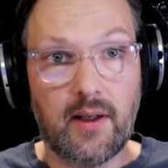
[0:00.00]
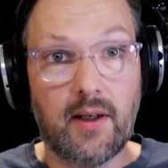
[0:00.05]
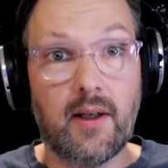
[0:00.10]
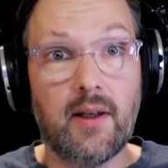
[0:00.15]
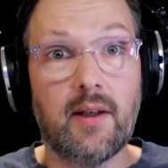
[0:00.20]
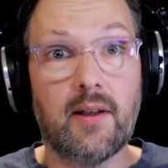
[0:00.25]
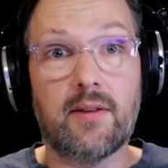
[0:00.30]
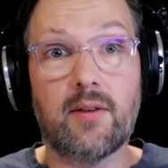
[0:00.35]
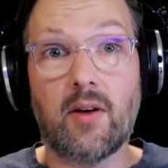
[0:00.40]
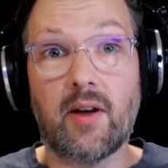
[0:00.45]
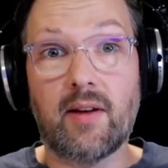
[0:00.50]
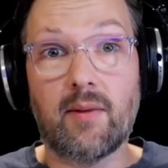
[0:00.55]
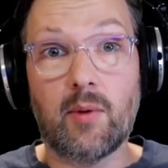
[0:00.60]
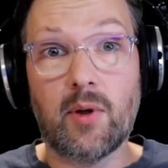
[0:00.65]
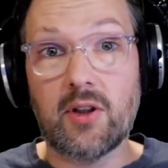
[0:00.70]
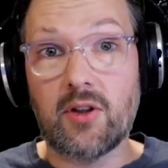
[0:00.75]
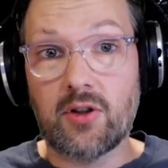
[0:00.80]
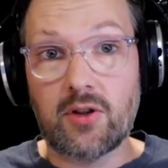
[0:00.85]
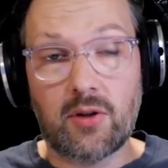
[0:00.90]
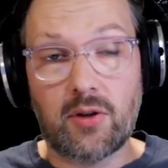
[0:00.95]
So I
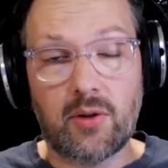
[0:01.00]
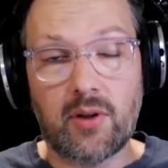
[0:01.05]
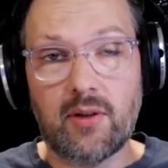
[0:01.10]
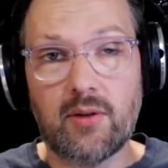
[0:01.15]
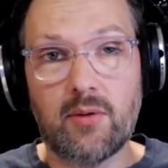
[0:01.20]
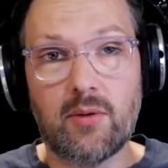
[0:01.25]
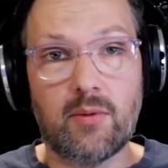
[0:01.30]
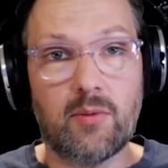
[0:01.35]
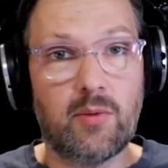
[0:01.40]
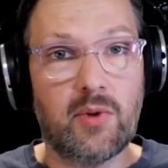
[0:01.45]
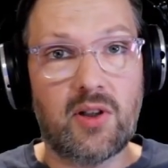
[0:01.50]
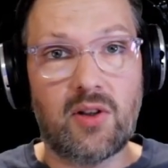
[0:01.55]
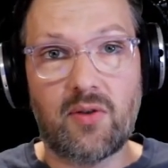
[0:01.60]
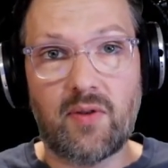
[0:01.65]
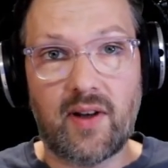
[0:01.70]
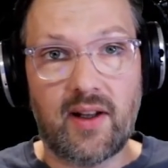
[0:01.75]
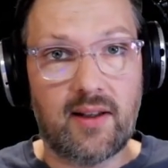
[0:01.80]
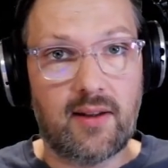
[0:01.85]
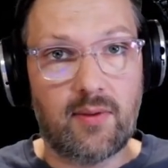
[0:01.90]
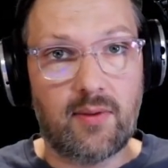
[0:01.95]
want to show you which
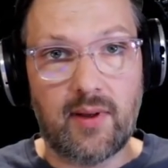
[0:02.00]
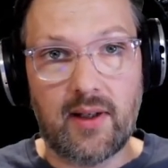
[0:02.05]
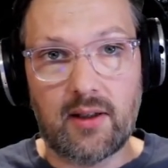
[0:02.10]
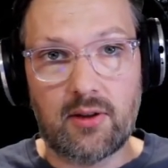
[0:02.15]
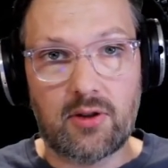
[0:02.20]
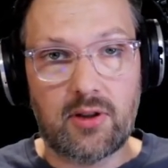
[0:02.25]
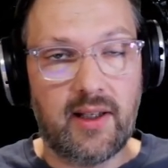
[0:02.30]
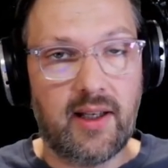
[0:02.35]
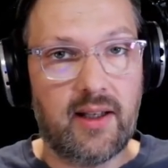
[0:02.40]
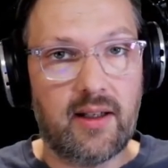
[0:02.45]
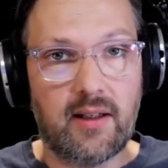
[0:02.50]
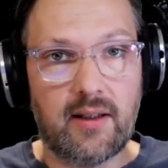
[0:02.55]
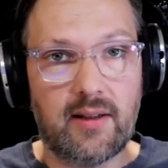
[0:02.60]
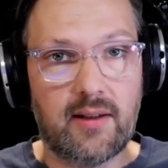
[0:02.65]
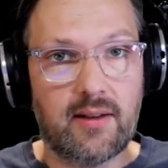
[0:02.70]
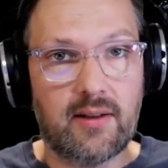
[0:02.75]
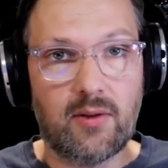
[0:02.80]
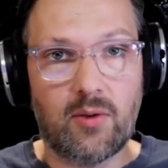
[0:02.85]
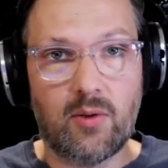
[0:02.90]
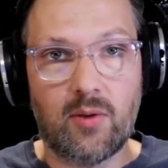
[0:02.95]
files we actually
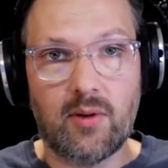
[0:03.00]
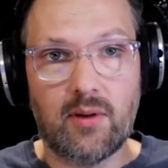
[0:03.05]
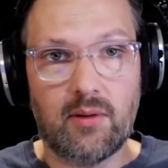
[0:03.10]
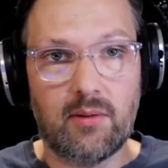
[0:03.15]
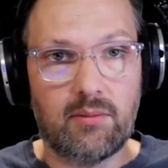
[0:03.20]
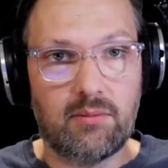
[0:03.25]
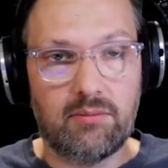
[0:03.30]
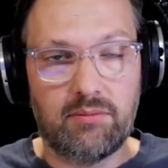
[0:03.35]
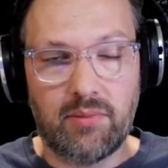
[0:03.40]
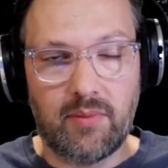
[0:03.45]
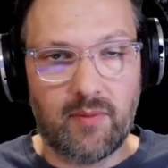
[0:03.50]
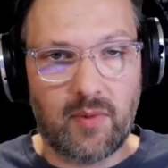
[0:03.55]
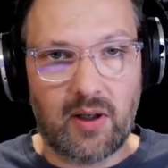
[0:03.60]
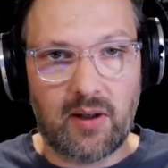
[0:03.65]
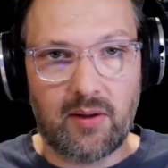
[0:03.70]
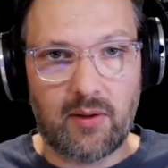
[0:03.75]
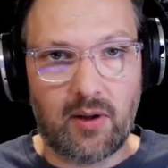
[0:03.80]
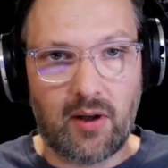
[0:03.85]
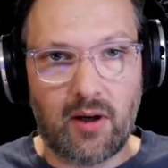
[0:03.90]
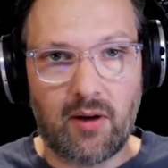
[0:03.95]
edited, or
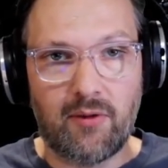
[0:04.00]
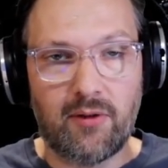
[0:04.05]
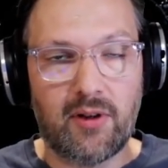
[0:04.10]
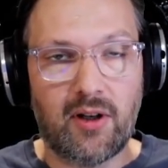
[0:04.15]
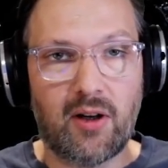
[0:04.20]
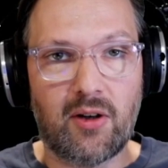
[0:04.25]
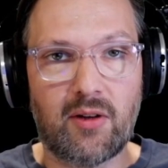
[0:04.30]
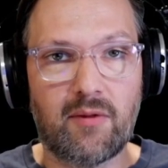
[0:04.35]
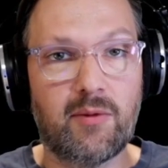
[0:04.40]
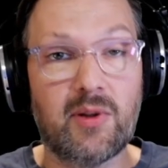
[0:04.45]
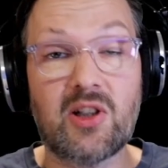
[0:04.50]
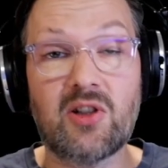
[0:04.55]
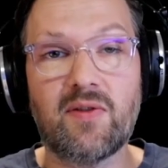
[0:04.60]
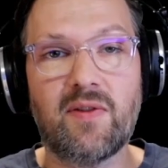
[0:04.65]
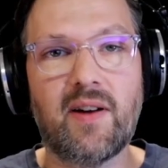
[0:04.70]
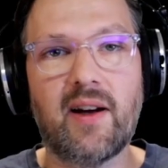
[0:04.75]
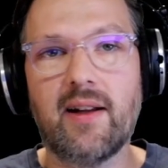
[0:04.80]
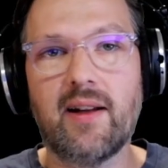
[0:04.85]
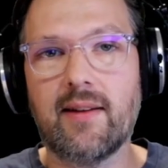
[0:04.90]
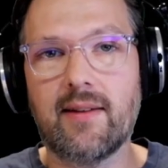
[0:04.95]
out of which
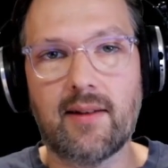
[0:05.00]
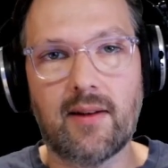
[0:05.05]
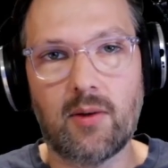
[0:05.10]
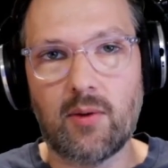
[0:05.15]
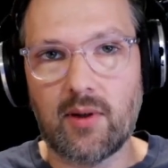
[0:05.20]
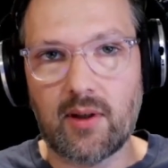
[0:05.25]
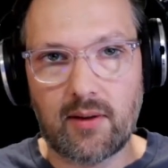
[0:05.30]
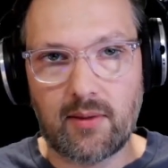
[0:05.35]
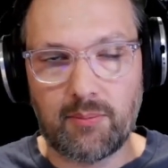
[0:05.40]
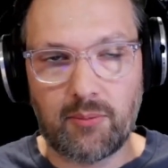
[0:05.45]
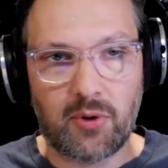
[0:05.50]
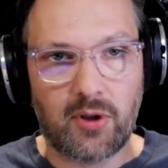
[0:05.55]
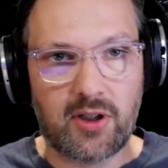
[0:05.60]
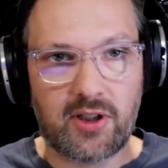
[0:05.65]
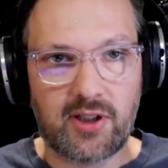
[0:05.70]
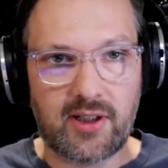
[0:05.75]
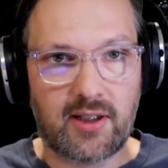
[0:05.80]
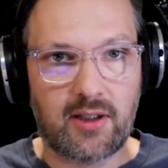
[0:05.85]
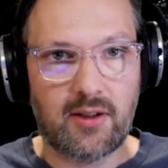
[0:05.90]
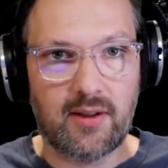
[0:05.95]
files our
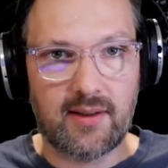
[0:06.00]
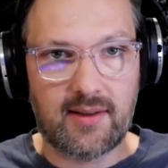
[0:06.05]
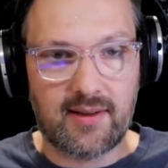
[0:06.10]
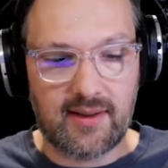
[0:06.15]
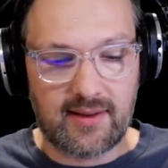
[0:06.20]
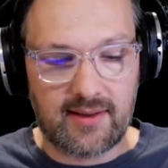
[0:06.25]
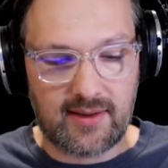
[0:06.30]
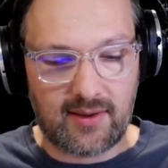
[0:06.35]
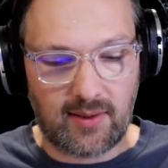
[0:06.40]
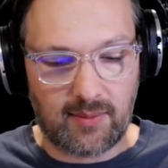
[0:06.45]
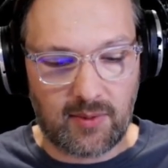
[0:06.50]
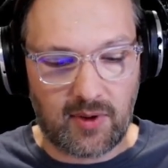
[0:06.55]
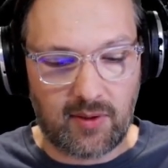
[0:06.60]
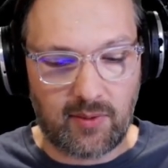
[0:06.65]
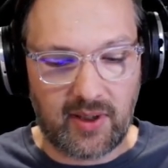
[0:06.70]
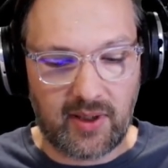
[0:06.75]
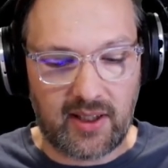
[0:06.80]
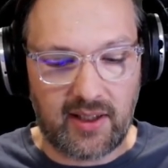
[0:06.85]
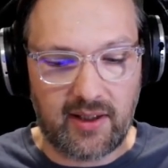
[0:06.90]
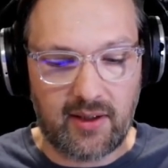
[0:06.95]
project consists. So I'm
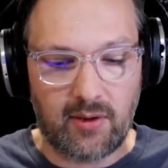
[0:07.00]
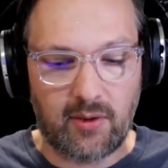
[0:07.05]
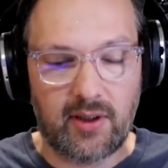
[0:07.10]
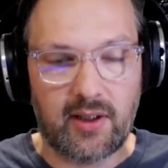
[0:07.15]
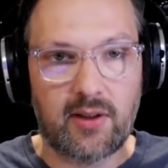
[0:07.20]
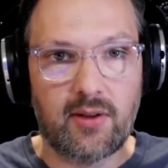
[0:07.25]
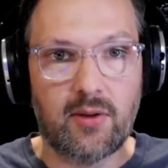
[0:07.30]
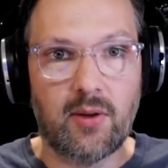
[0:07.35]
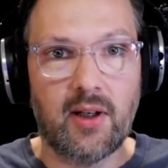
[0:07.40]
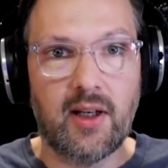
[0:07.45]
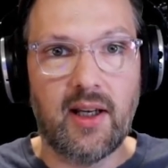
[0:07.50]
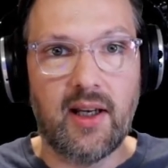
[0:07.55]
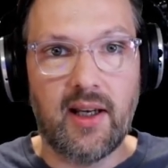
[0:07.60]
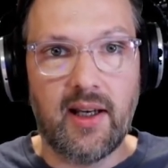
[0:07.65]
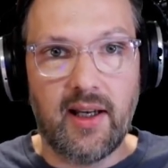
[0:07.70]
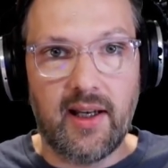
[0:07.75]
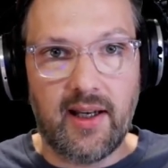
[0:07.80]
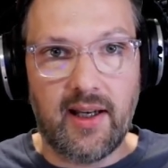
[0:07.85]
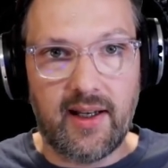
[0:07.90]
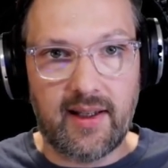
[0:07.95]
quickly going to
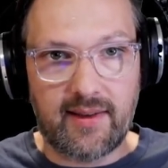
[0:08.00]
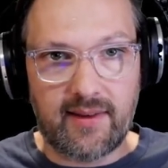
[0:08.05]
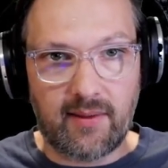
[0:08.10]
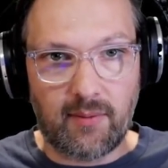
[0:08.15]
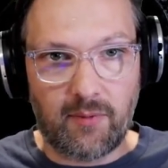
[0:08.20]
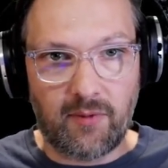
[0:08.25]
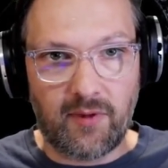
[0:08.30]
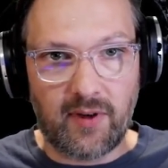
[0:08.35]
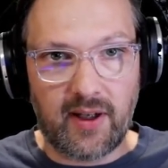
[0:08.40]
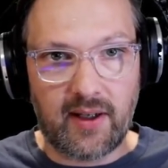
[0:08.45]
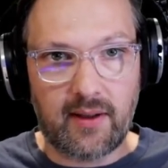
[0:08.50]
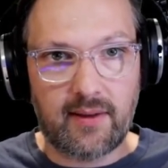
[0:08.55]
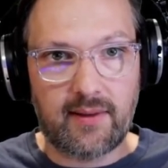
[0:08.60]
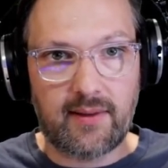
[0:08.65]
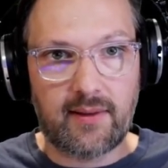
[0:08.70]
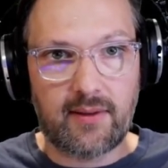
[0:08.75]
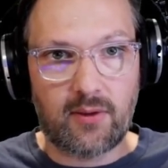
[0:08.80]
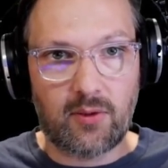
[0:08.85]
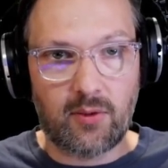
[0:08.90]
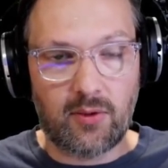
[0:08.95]
add some
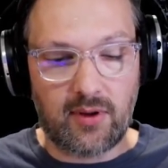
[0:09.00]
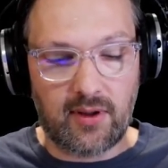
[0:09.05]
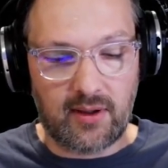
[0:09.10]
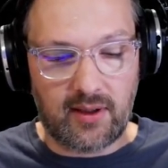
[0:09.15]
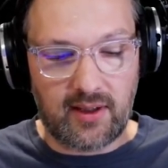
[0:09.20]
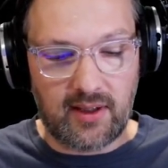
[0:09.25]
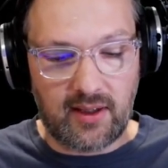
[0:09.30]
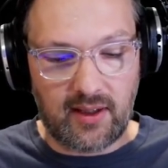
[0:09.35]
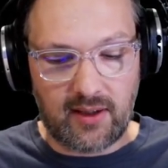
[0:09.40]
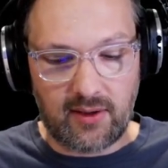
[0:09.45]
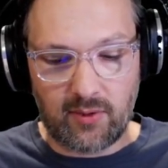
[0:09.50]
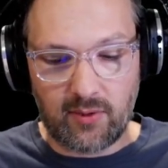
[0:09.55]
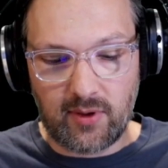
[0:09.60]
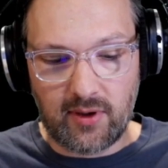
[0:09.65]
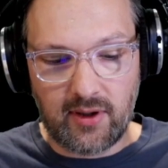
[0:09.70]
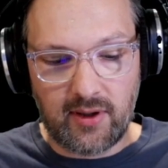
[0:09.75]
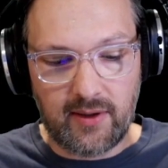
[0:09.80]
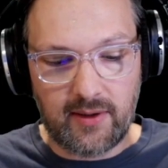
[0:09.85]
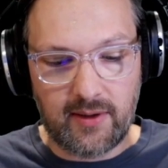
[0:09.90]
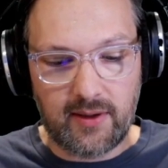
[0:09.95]
files to the gitignore,